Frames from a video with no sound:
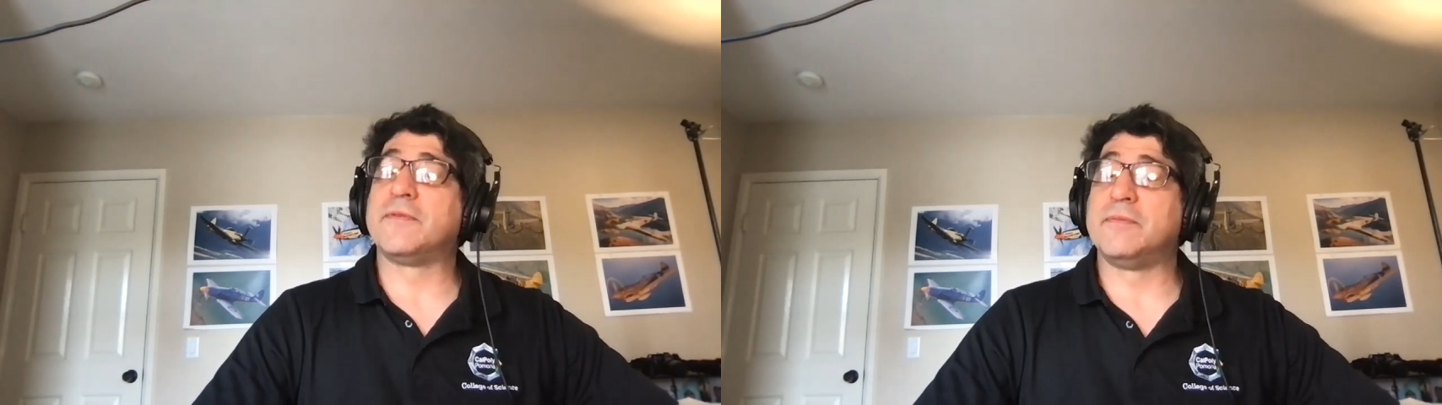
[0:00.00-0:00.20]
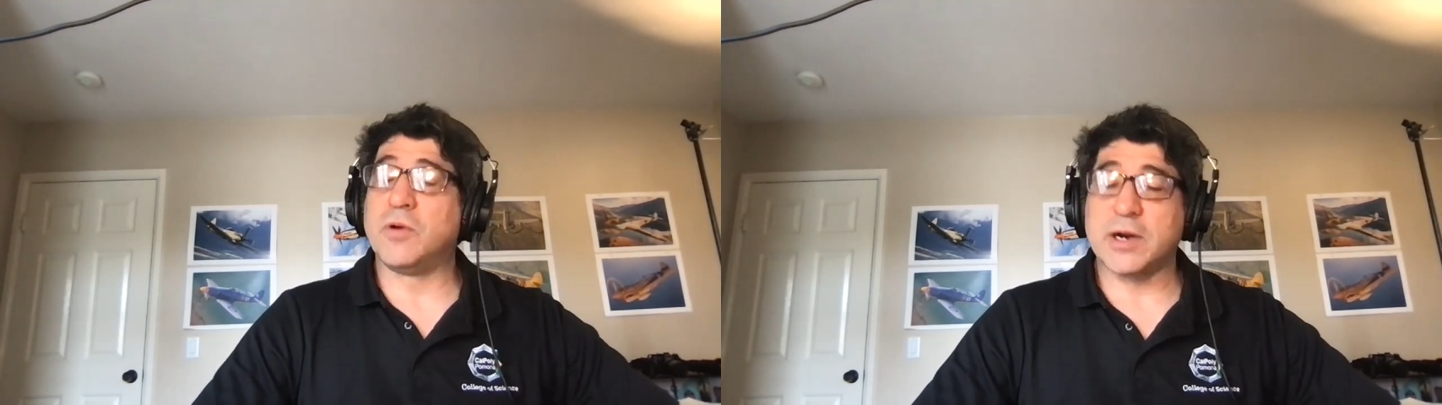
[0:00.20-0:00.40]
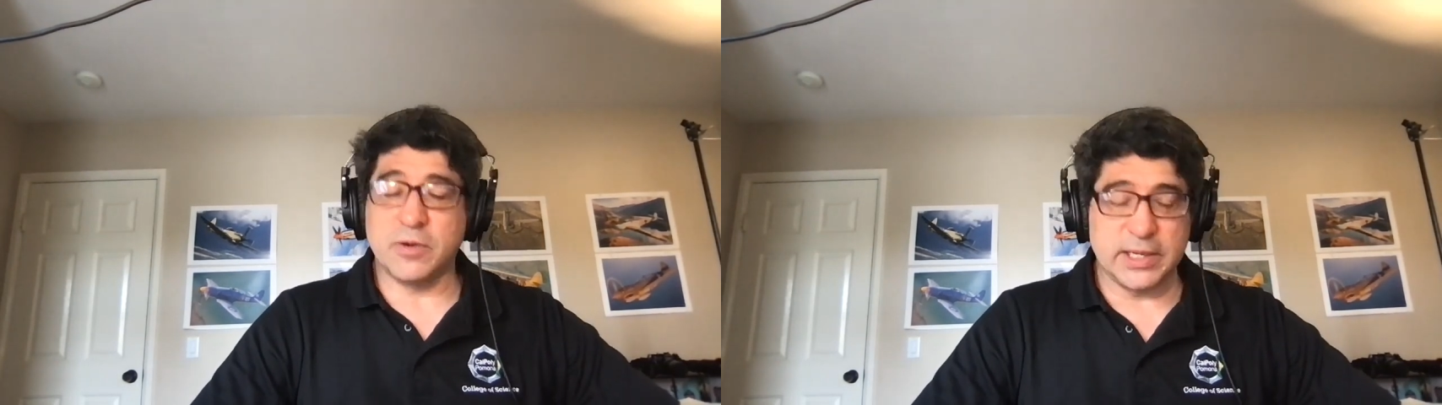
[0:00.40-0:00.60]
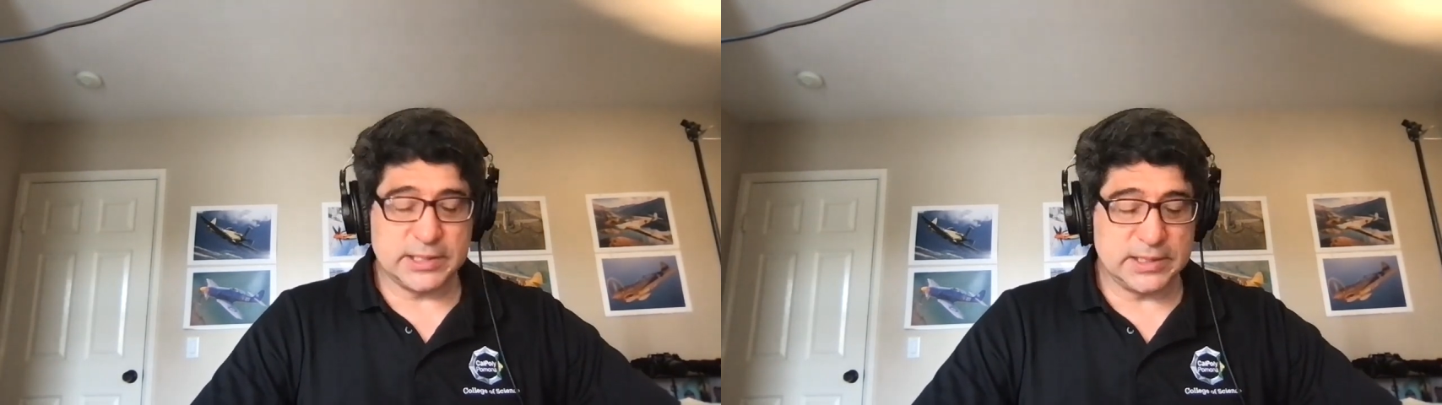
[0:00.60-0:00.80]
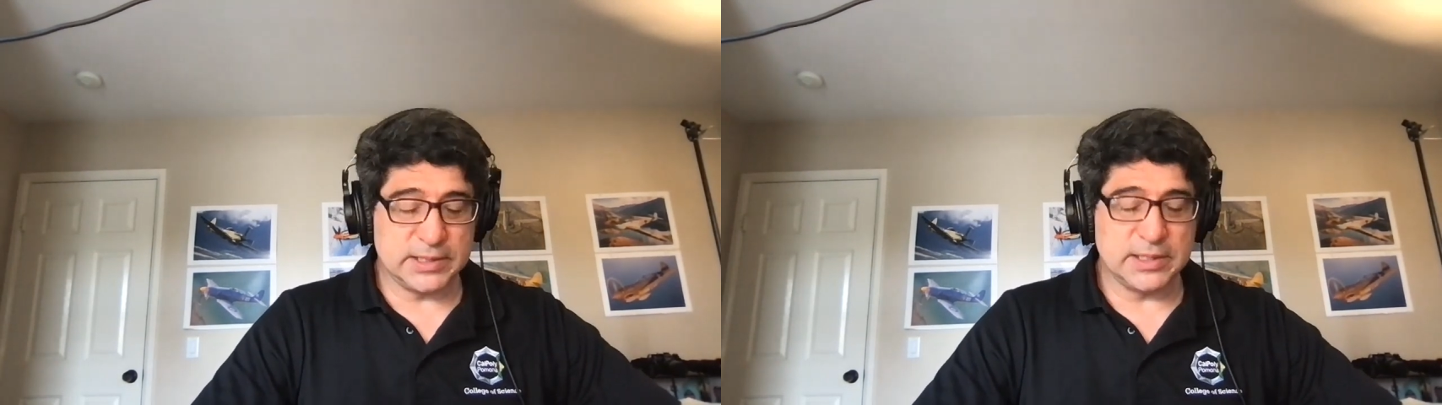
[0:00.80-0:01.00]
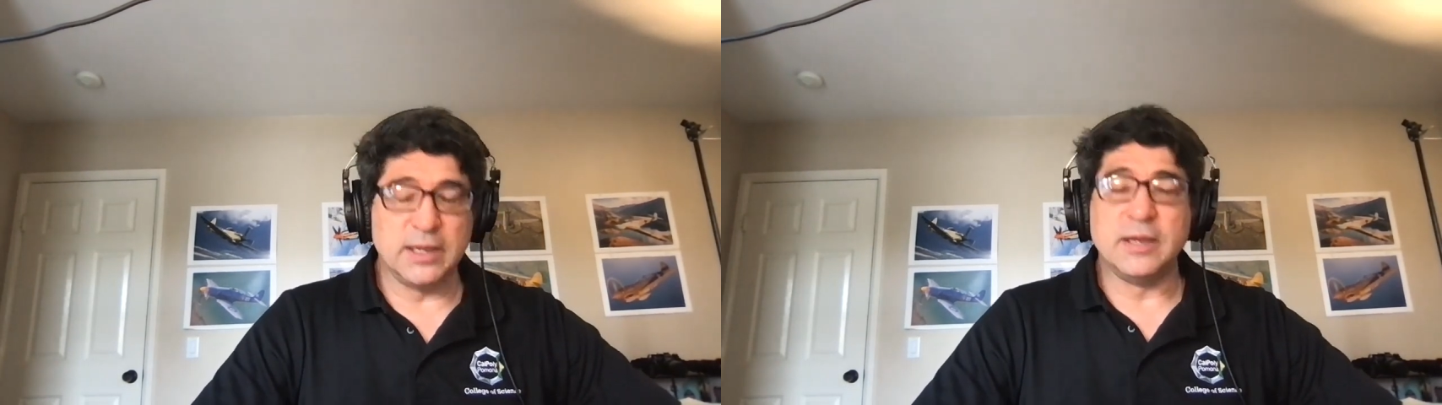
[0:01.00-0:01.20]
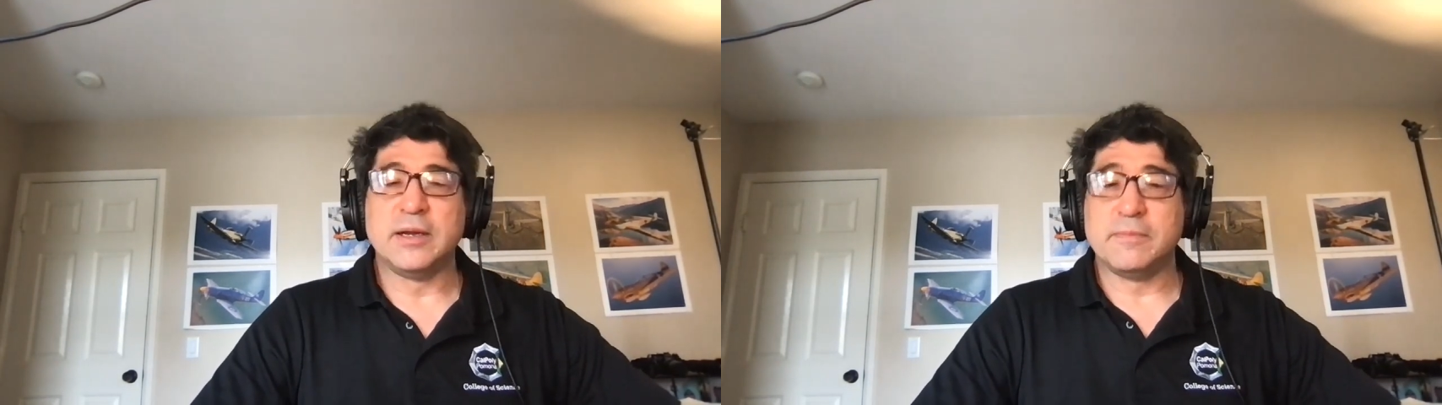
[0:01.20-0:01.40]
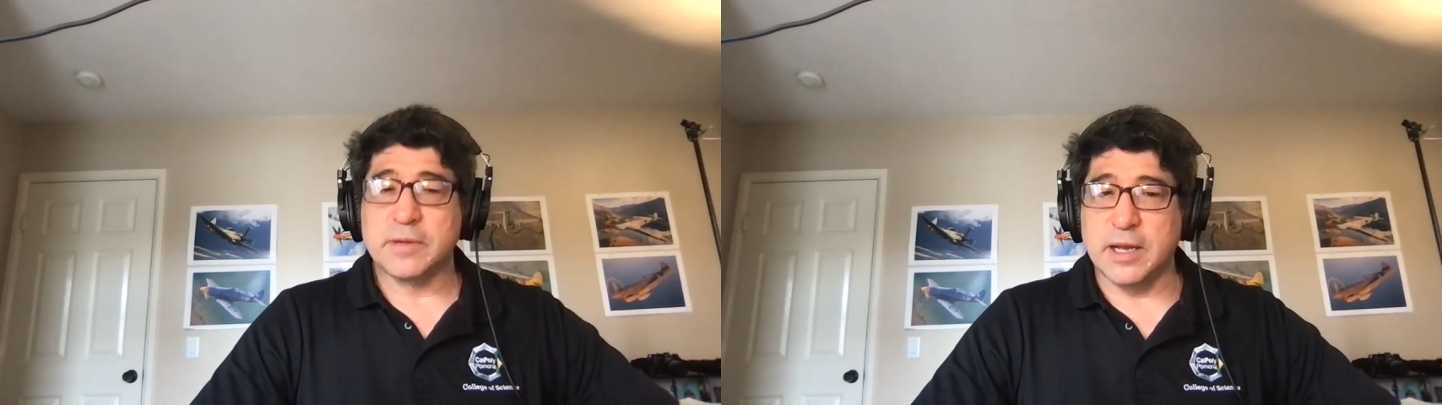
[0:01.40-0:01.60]
More questions,
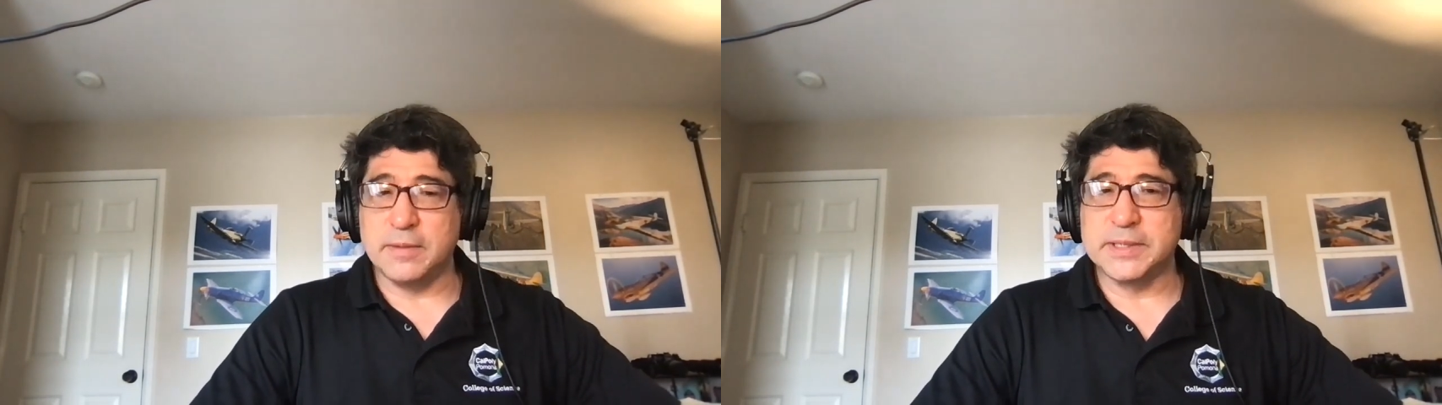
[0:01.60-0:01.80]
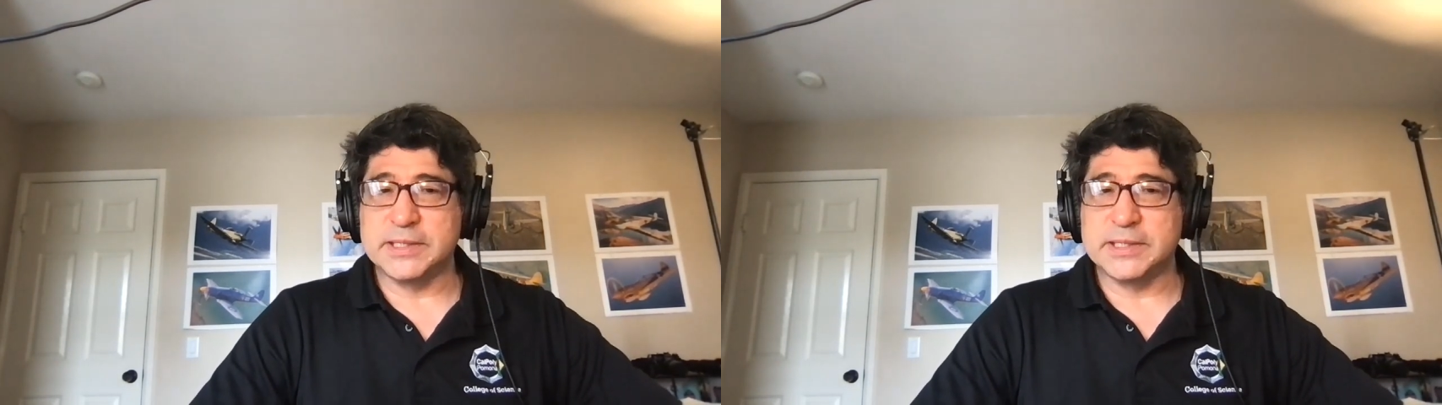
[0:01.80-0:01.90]
come and